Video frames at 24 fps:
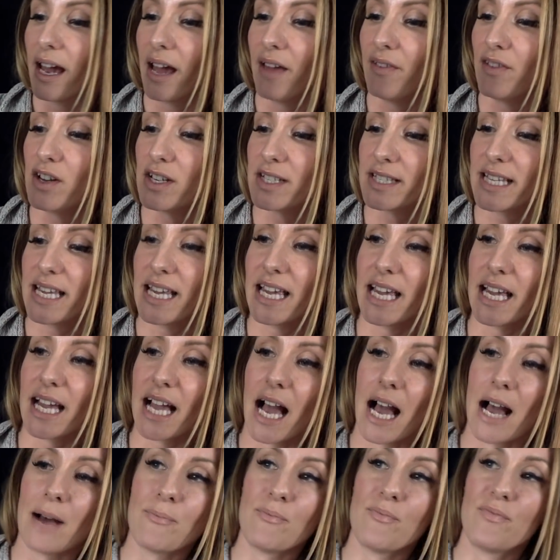and they're saying
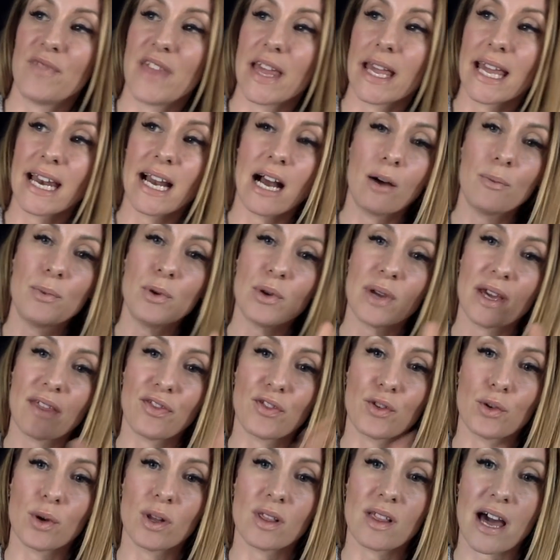um, they can help you
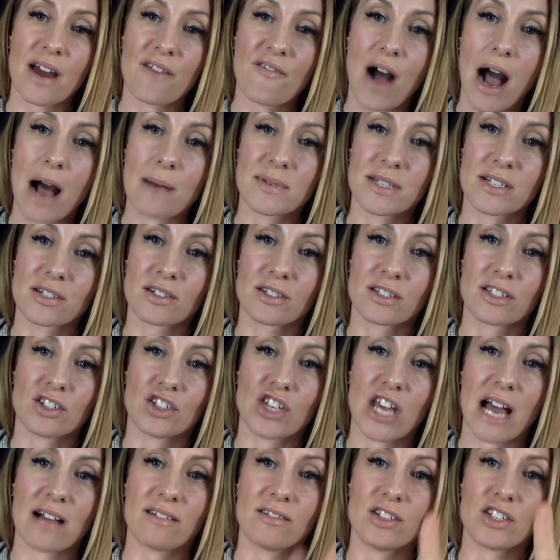get through a lot of obstacles and
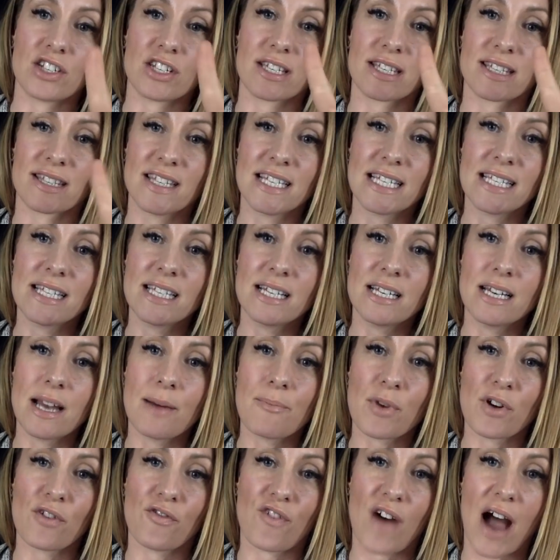challenges. This is a
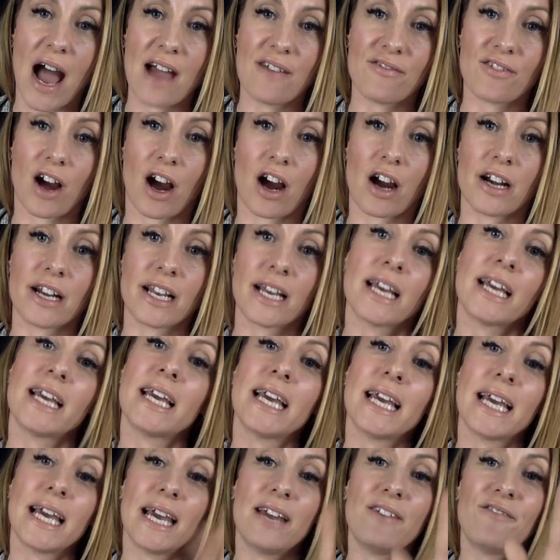number five card.
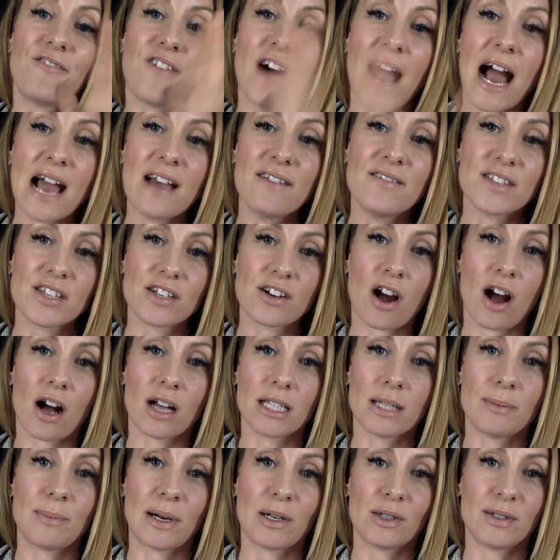And fives are
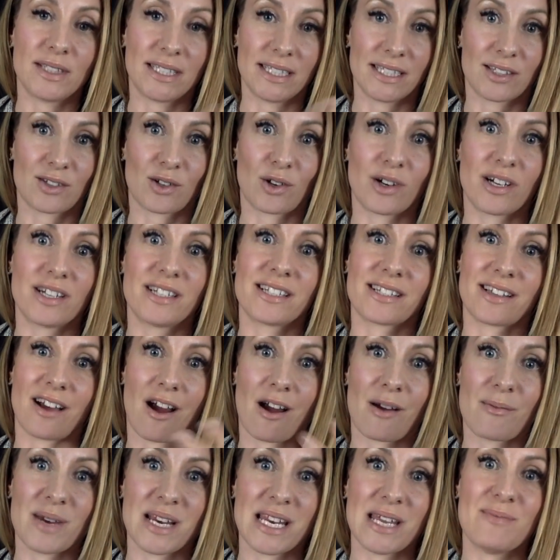all about discord,
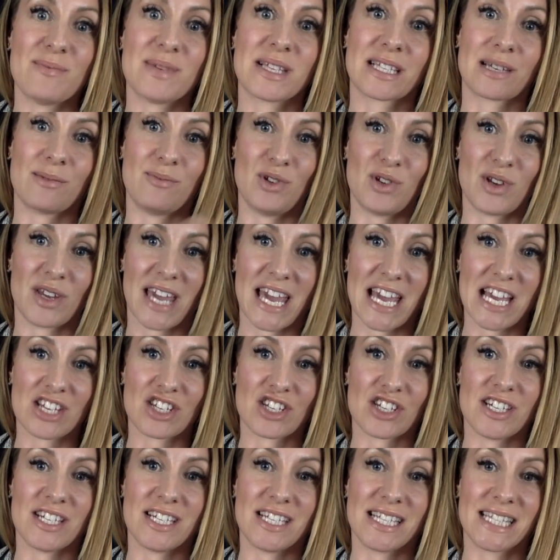disharmony,
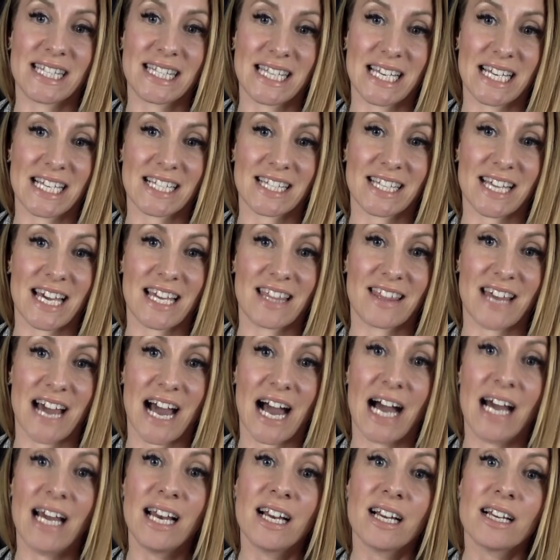miscommunications, things like
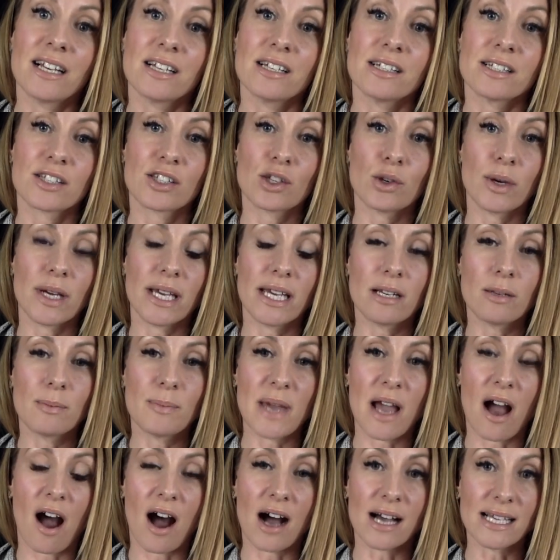that. So it'll
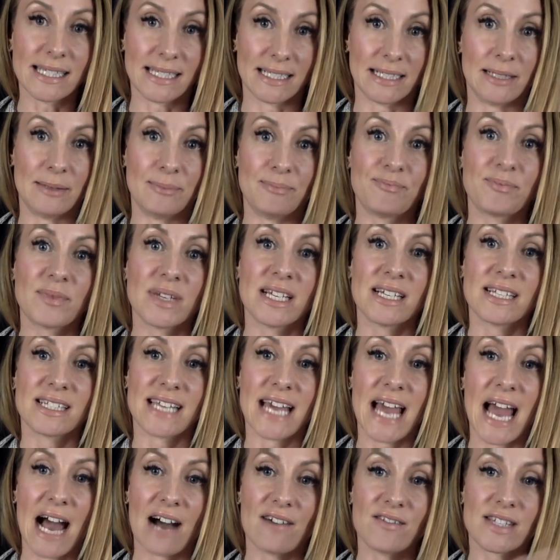be awesome
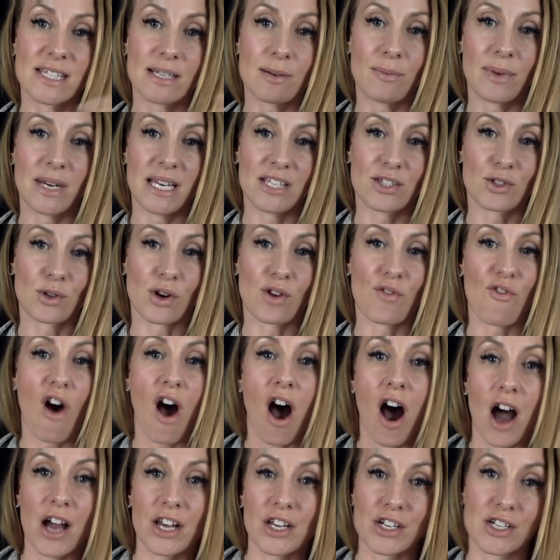to have somebody sort of
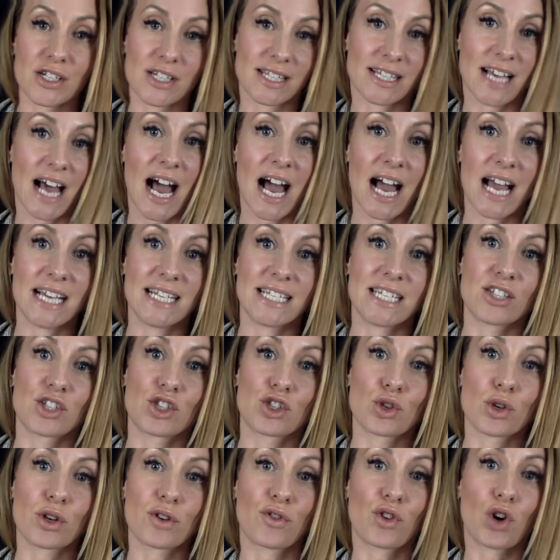on your side to
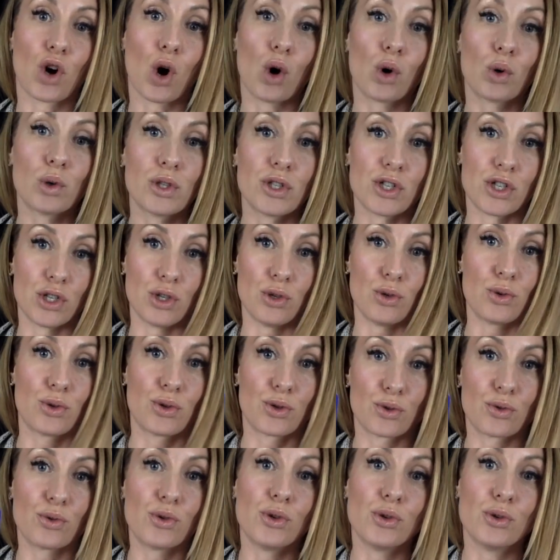sort of coach you
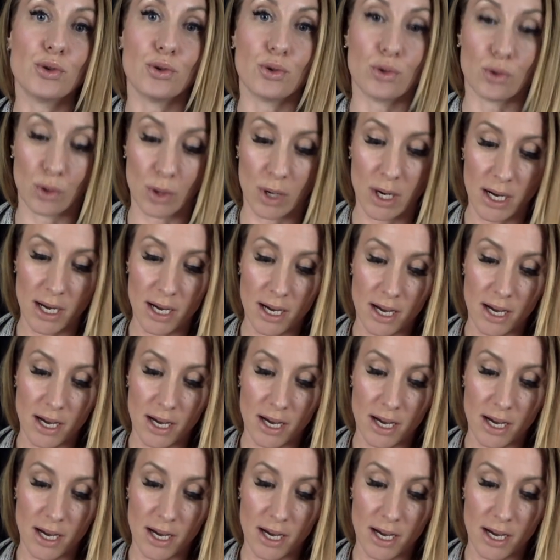through